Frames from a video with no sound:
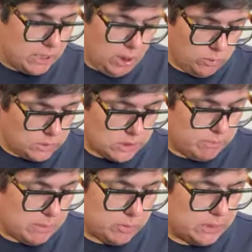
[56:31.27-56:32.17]
Even though
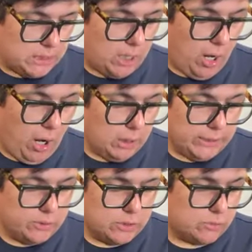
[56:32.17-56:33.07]
some people think
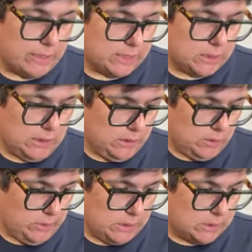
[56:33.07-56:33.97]
all I do is write
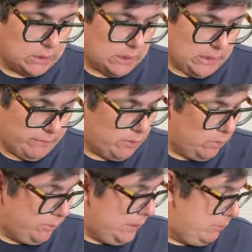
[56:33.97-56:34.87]
soliloquies that they
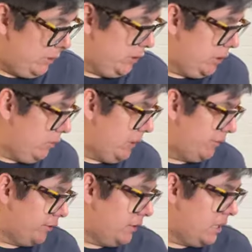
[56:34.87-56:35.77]
never gonna read, but, you
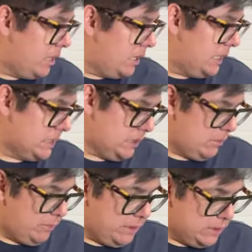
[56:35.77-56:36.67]
know, whatever.
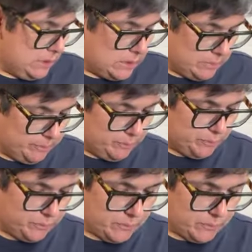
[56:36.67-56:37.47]
That's none of my business.